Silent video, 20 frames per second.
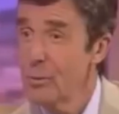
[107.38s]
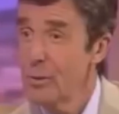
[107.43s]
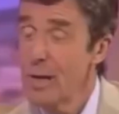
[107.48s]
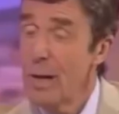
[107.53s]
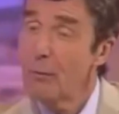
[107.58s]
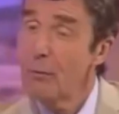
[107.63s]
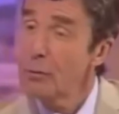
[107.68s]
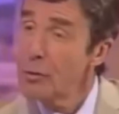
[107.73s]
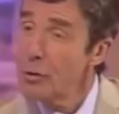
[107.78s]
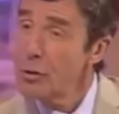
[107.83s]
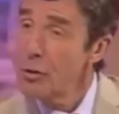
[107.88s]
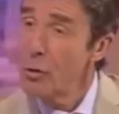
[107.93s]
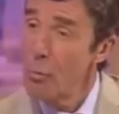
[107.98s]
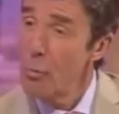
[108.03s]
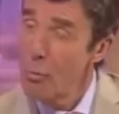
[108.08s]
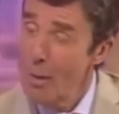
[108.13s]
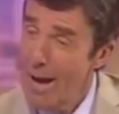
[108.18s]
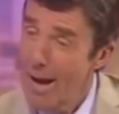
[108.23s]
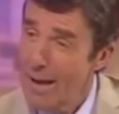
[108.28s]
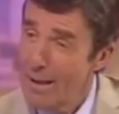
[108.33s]
with. I was so
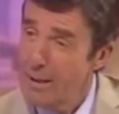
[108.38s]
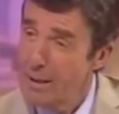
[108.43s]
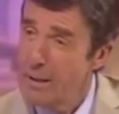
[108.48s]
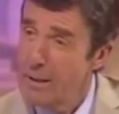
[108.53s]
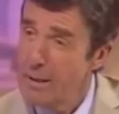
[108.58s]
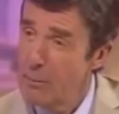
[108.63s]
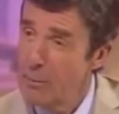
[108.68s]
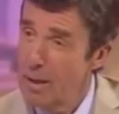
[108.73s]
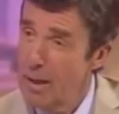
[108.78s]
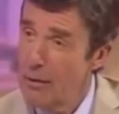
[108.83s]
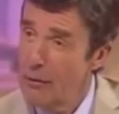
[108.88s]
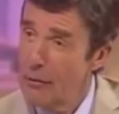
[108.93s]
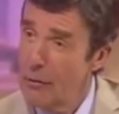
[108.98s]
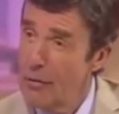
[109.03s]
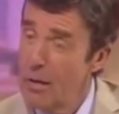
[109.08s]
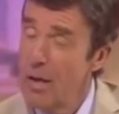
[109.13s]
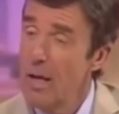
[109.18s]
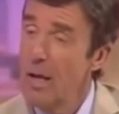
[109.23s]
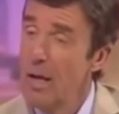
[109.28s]
bad at maths